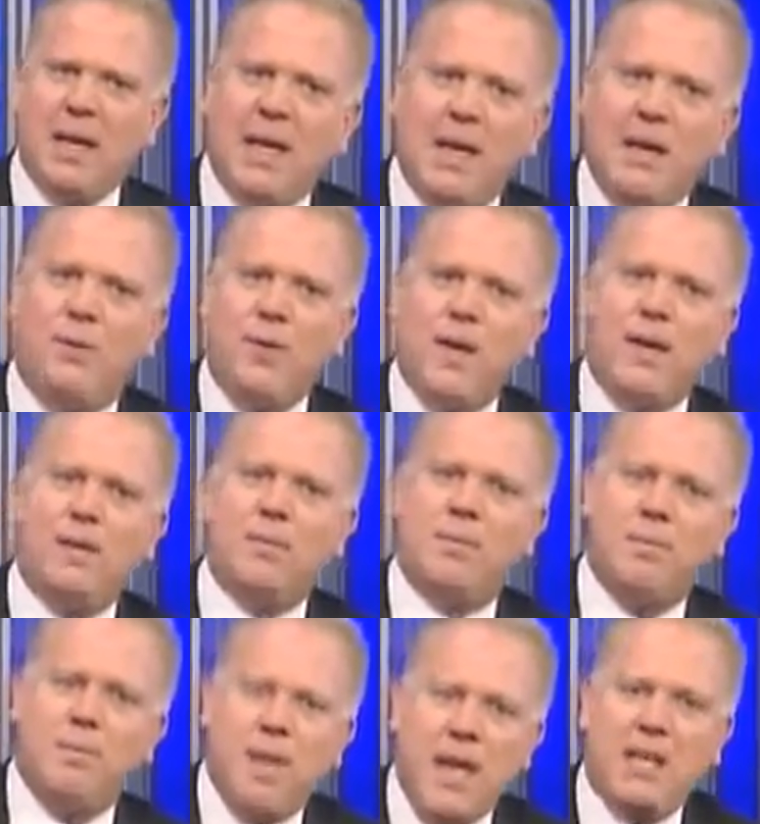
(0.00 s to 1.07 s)
If it
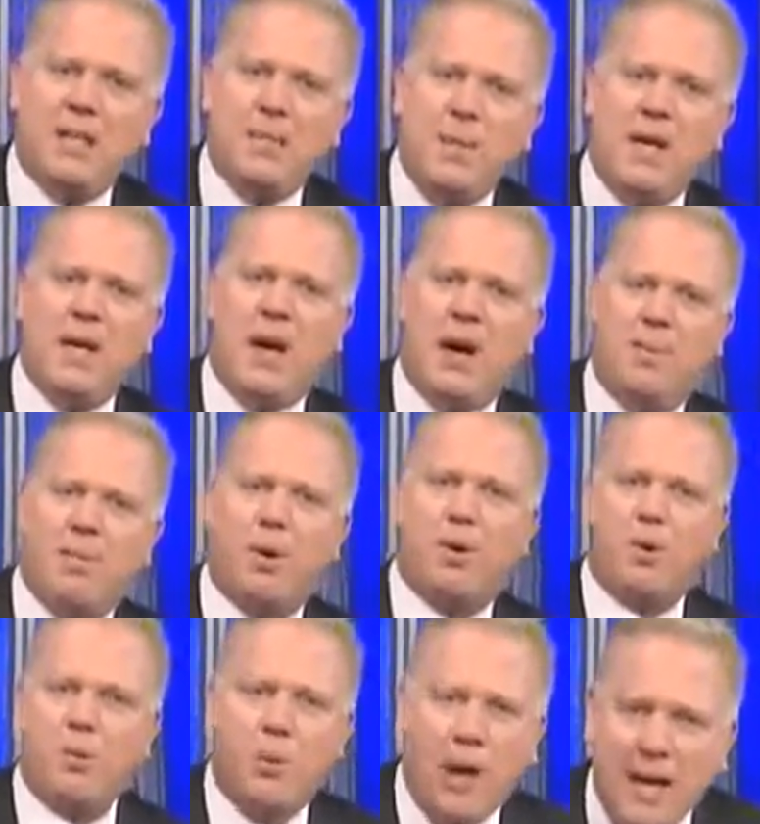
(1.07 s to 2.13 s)
makes me a
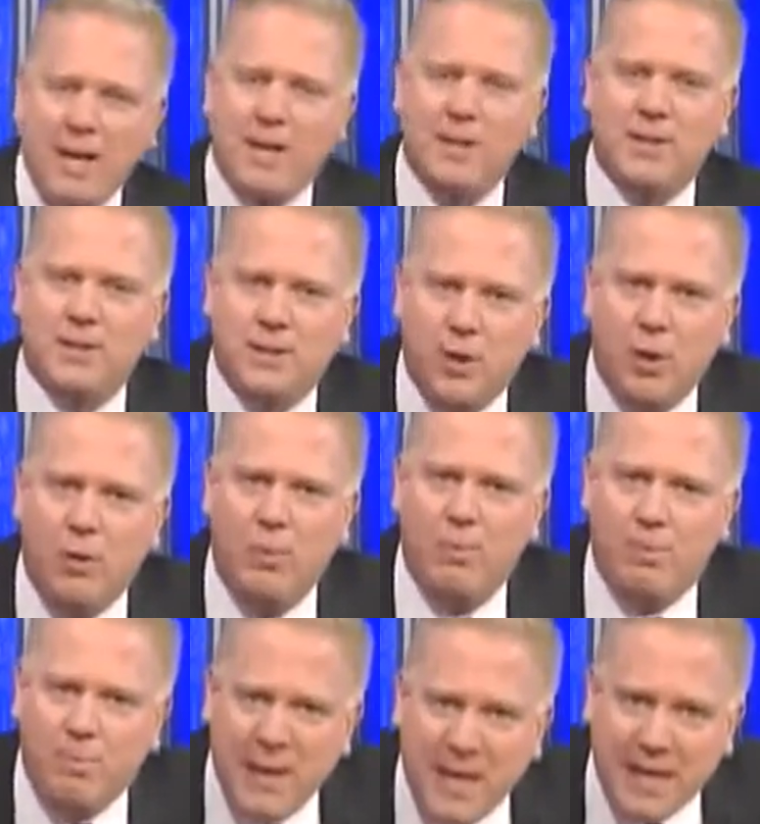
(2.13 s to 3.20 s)
pariah, so
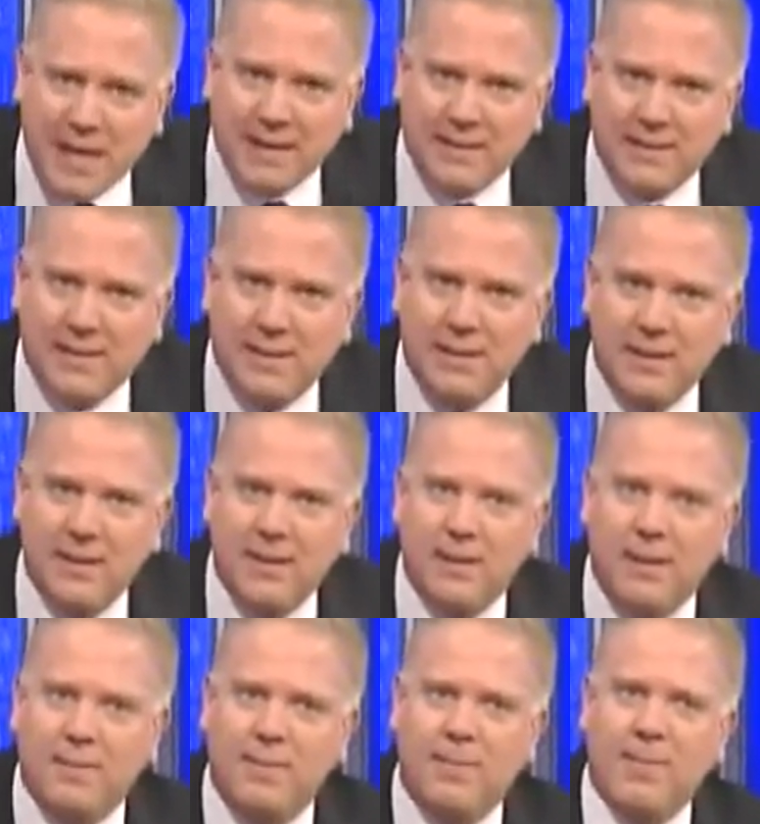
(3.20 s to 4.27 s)
be it.
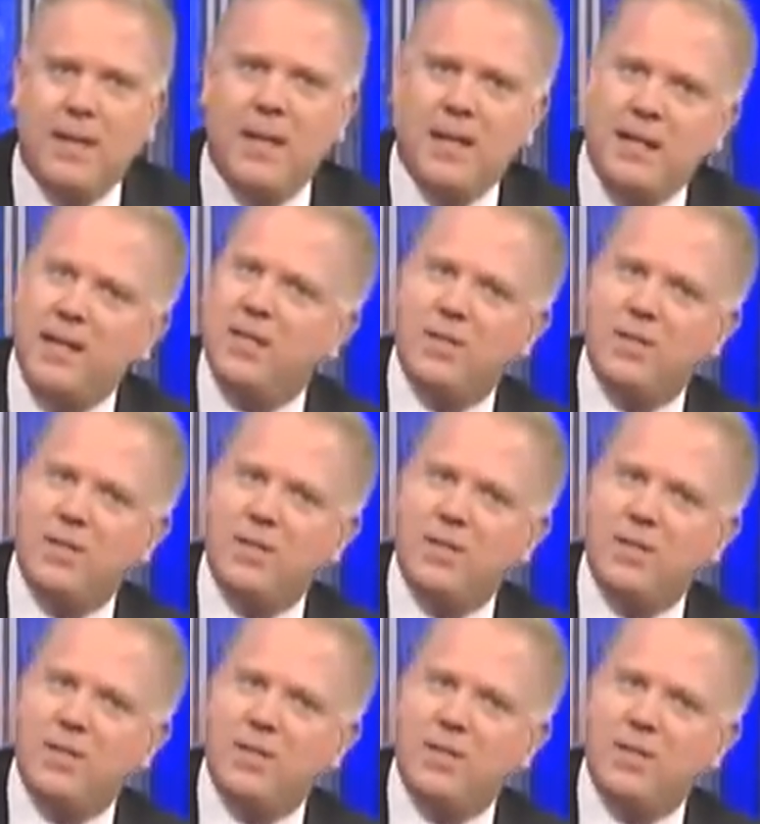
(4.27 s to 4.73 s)
It